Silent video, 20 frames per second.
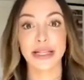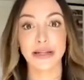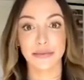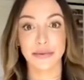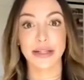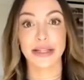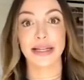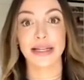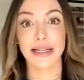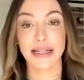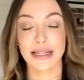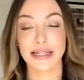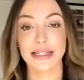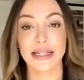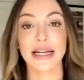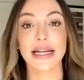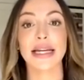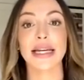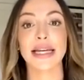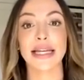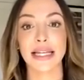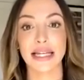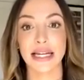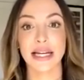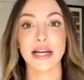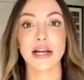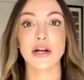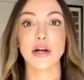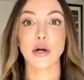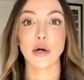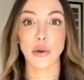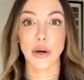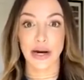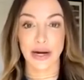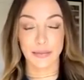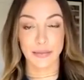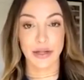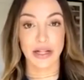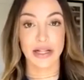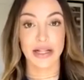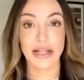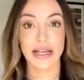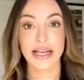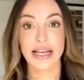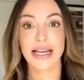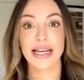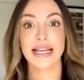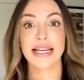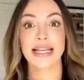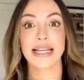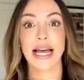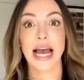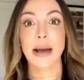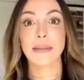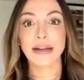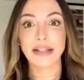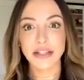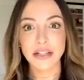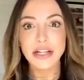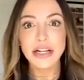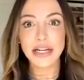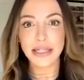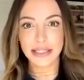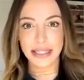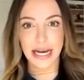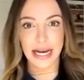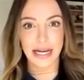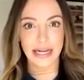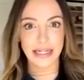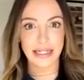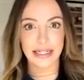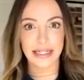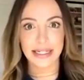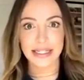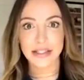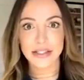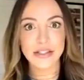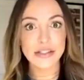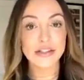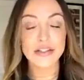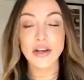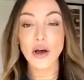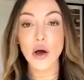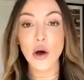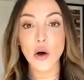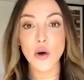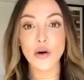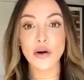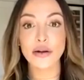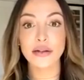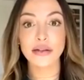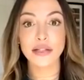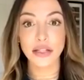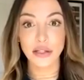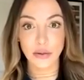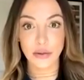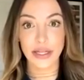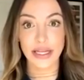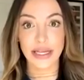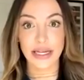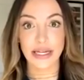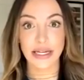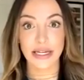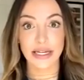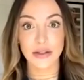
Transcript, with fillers: really is incredible. Whoa. I mean, look at that. It's so unique. It's